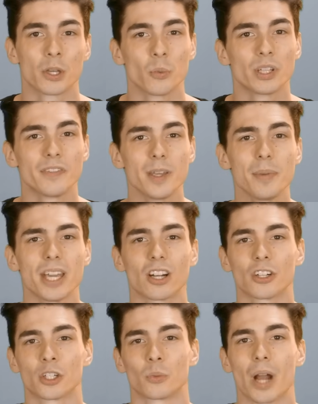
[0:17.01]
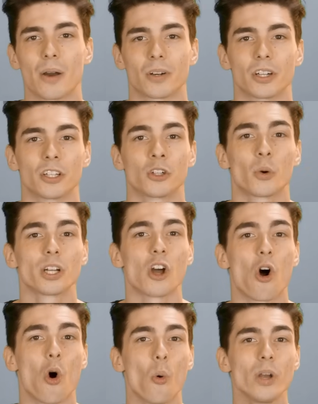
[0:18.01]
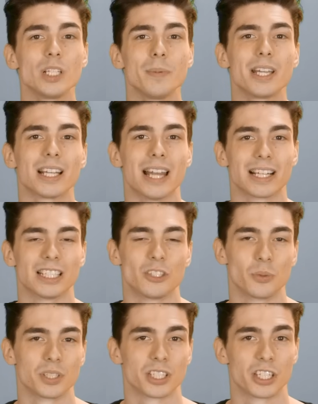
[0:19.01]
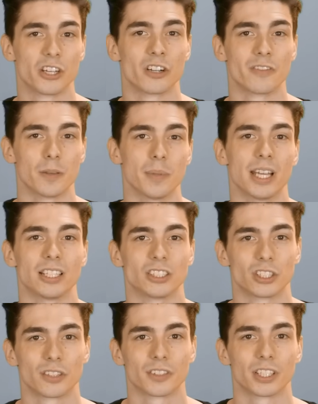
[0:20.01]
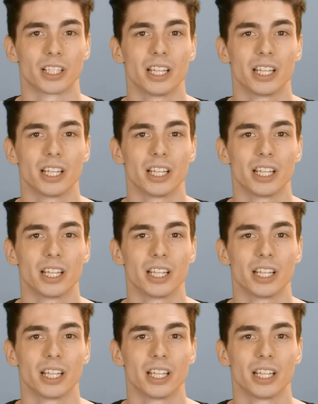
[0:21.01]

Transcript: With a VPN on your router, you're going to always be connected to a secure VPN server.